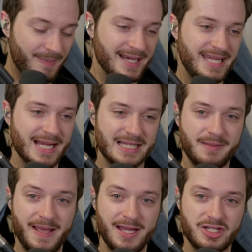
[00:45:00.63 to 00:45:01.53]
my take on
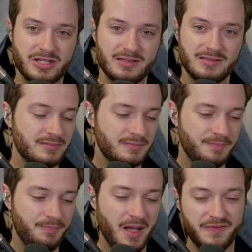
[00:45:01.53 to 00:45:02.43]
the patch.
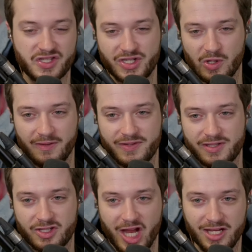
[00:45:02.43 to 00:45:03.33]
Buffs,
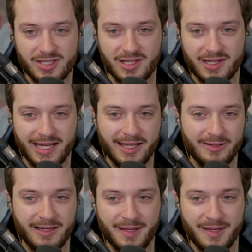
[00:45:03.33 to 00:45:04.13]
nerfs, changes altogether.